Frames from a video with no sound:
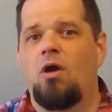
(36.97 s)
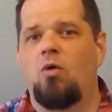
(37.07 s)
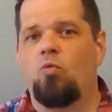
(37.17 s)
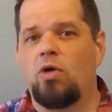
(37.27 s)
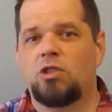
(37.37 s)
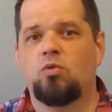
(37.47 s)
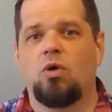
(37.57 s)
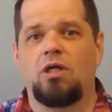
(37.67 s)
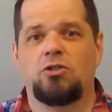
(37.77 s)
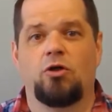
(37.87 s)
which
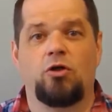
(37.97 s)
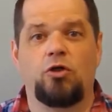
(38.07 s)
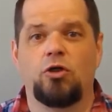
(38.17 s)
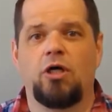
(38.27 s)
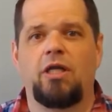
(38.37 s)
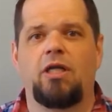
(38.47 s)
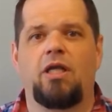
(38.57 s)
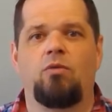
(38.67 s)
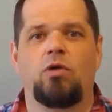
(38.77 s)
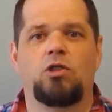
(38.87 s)
ones are good
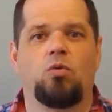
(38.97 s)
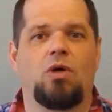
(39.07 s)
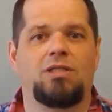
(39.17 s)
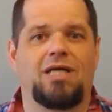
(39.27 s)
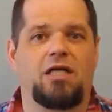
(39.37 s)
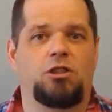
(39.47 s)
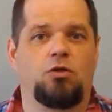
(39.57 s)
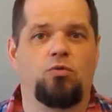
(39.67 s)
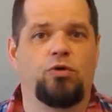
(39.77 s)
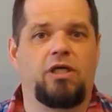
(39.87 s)
and which ones I
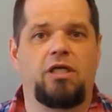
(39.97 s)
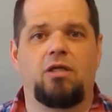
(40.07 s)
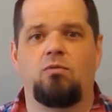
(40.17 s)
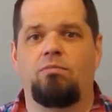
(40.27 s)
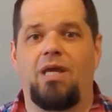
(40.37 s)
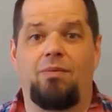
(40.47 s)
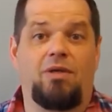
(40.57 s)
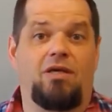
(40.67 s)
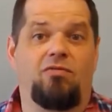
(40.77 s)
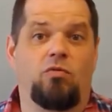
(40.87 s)
should read, and maybe
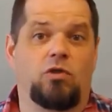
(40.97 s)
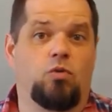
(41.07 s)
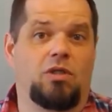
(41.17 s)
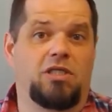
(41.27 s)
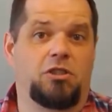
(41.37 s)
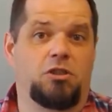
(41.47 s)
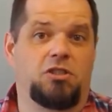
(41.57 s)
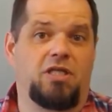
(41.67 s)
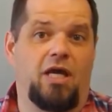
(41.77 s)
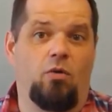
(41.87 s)
even which ones I should
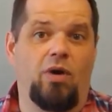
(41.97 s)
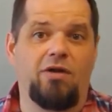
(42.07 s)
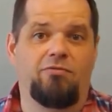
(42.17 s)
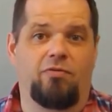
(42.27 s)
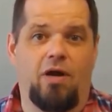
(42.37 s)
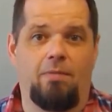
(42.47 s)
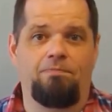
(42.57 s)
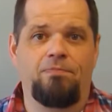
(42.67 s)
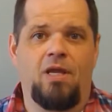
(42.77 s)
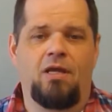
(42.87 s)
stay away from?
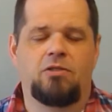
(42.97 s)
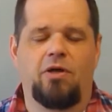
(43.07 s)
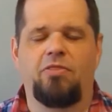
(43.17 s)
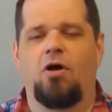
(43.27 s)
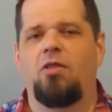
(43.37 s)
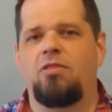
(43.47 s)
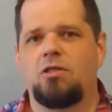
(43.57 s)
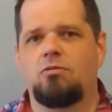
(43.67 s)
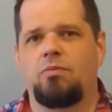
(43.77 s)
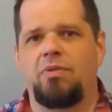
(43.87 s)
So I thought
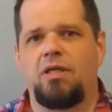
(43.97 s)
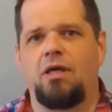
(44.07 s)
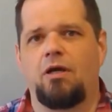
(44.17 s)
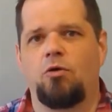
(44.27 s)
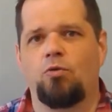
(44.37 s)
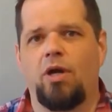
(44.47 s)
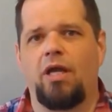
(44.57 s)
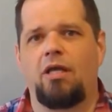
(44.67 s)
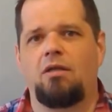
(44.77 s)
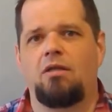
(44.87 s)
this would be a
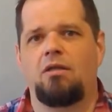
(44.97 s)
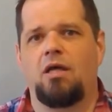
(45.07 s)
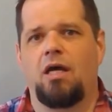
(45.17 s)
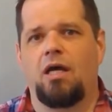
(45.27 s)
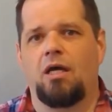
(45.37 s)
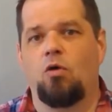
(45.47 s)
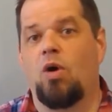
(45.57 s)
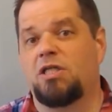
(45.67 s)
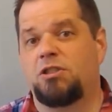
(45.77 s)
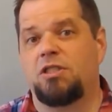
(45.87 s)
great
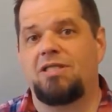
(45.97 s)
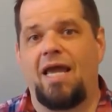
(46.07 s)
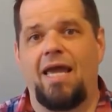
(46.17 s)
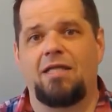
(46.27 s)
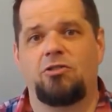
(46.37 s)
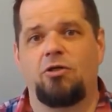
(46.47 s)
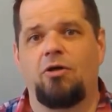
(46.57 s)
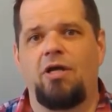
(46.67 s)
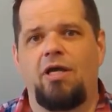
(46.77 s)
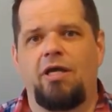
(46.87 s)
question to answer
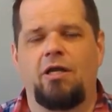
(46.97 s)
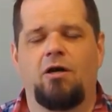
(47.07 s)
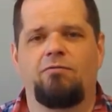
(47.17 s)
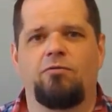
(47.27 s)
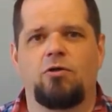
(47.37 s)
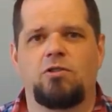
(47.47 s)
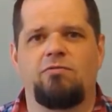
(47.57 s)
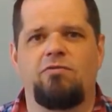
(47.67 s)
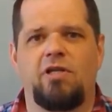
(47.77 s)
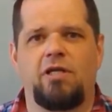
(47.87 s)
in our first
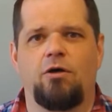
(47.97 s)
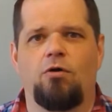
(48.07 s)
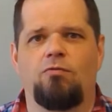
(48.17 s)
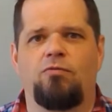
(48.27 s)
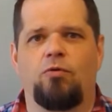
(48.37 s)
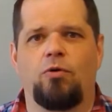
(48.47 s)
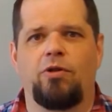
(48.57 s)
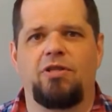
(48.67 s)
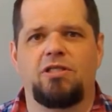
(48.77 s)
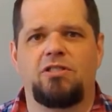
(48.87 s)
video for
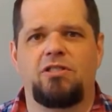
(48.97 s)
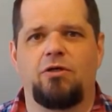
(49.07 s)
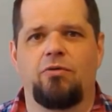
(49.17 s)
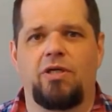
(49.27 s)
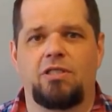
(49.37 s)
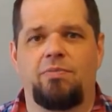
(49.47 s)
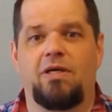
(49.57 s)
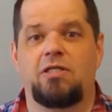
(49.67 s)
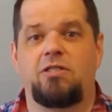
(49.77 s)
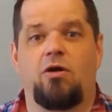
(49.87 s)
this series,
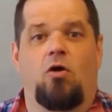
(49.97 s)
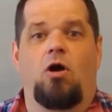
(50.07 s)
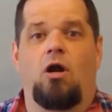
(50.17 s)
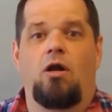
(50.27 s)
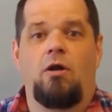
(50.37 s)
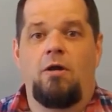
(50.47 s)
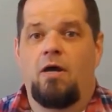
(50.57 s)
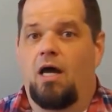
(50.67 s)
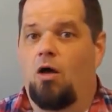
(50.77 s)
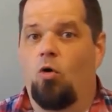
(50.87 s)
because there are
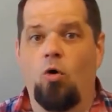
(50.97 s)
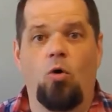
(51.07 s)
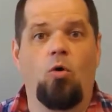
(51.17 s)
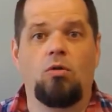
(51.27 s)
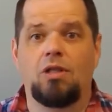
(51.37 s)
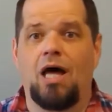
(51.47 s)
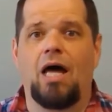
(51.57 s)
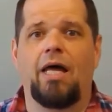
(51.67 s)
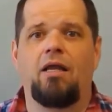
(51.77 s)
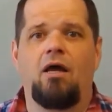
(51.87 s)
a whole
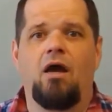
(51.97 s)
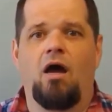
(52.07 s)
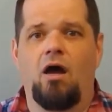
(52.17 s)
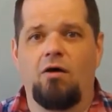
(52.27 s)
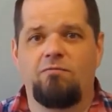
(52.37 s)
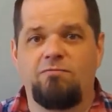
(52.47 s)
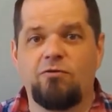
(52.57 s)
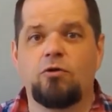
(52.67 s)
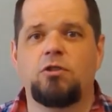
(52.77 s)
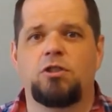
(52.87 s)
lot of
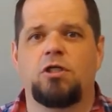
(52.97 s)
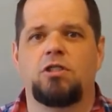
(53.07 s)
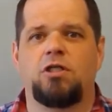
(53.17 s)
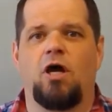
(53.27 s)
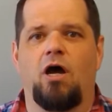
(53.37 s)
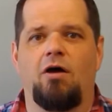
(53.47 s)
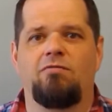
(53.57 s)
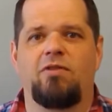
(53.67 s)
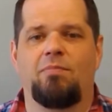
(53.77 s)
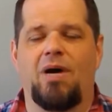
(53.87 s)
versions
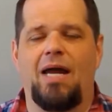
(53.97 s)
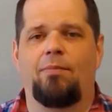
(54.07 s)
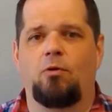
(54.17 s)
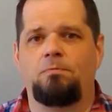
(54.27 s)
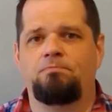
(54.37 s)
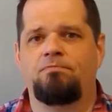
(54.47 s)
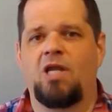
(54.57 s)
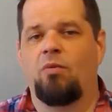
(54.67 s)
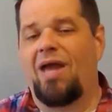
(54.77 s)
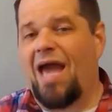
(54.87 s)
of the Bible.
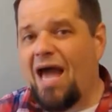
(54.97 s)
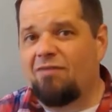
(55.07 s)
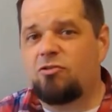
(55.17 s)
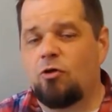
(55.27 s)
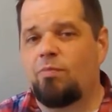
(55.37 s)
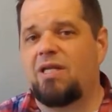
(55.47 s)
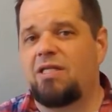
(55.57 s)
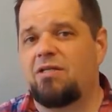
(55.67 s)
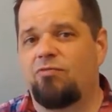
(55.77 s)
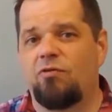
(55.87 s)
Now, we have so many
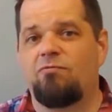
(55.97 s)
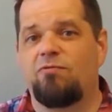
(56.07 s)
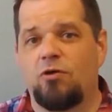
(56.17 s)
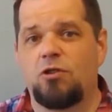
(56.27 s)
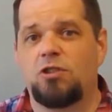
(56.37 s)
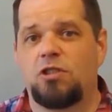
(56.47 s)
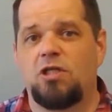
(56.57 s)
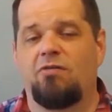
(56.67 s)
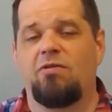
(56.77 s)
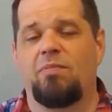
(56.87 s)
different versions
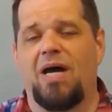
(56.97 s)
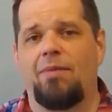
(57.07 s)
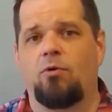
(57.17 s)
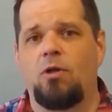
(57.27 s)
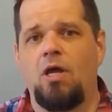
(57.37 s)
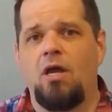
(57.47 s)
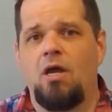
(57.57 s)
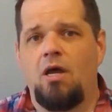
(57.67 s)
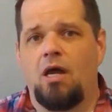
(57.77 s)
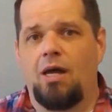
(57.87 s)
of the Bible
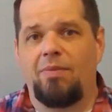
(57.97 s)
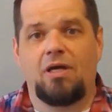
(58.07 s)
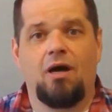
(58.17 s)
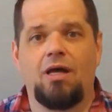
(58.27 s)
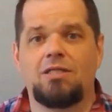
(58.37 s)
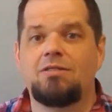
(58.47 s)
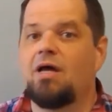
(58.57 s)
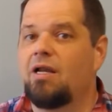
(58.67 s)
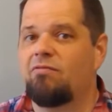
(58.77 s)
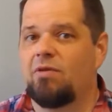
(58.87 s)
because
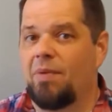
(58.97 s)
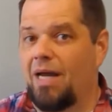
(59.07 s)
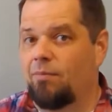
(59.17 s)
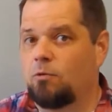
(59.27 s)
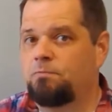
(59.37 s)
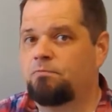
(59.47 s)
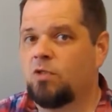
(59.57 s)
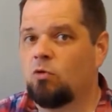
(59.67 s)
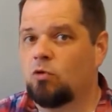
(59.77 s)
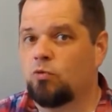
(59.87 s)
none of the Bible
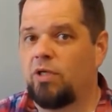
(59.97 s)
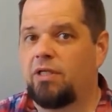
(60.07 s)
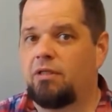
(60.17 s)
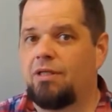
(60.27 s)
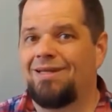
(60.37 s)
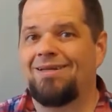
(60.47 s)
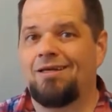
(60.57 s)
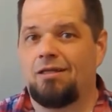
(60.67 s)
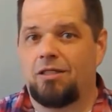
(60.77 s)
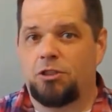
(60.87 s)
was written in
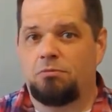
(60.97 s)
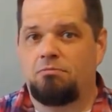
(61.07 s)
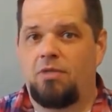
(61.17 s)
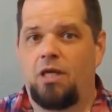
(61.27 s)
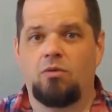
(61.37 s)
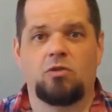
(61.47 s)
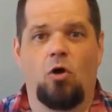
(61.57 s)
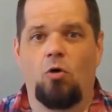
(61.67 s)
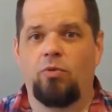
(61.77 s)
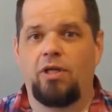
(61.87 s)
English. It was
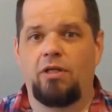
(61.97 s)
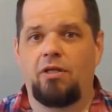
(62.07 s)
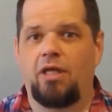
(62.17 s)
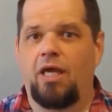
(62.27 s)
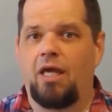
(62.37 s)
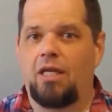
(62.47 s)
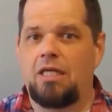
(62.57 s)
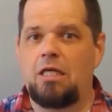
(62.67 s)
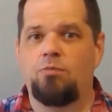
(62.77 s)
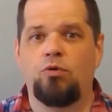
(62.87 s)
all written in
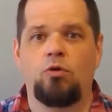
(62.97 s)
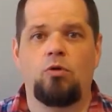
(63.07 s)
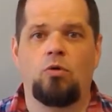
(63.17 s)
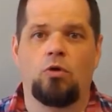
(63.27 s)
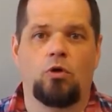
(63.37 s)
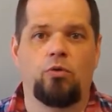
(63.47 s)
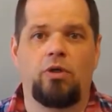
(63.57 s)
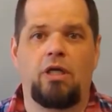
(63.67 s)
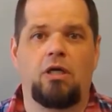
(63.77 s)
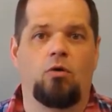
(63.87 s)
Hebrew or Greek